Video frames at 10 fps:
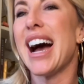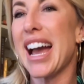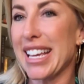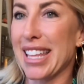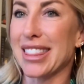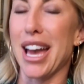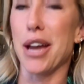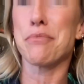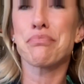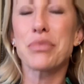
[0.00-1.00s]
I get
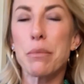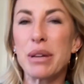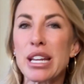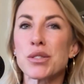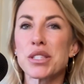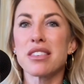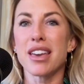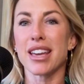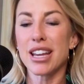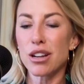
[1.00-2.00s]
that. But here's the
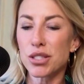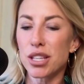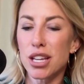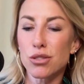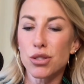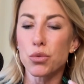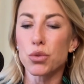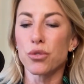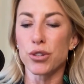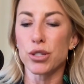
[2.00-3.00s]
thing. Here's the
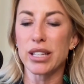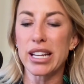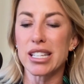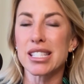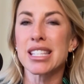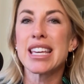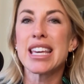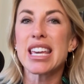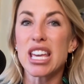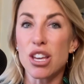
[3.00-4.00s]
rule for you ladies.
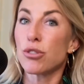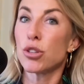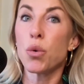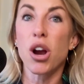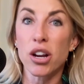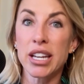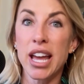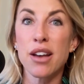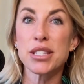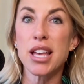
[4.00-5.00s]
If you are going to
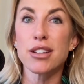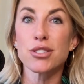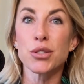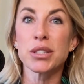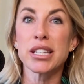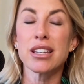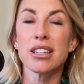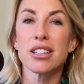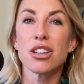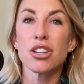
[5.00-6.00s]
have sex
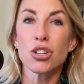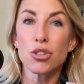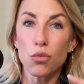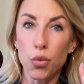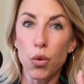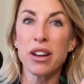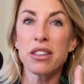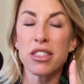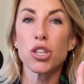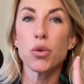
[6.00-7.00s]
early, one thing